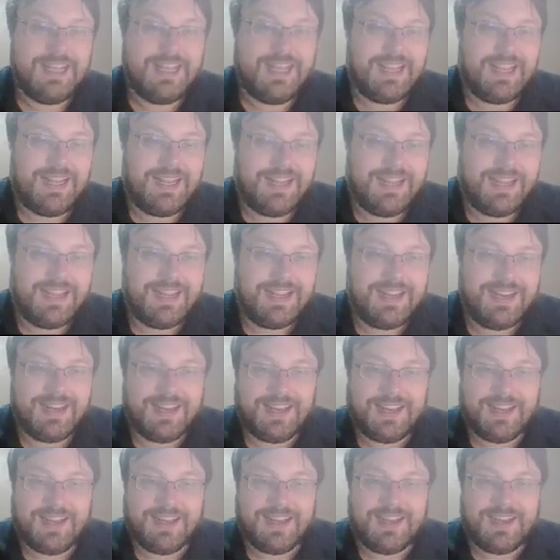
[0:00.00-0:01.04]
and
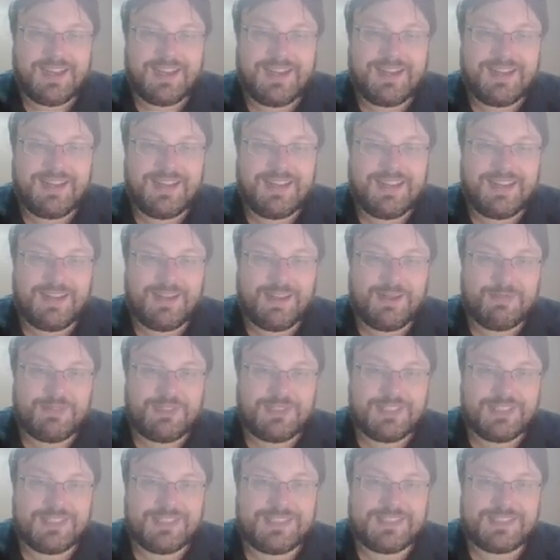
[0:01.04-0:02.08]
I am
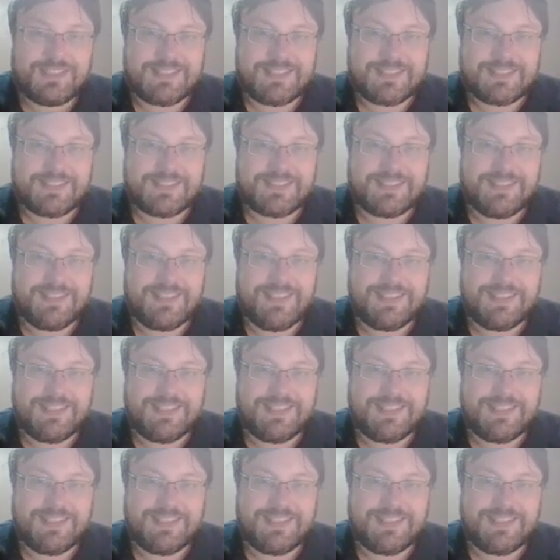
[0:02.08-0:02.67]
just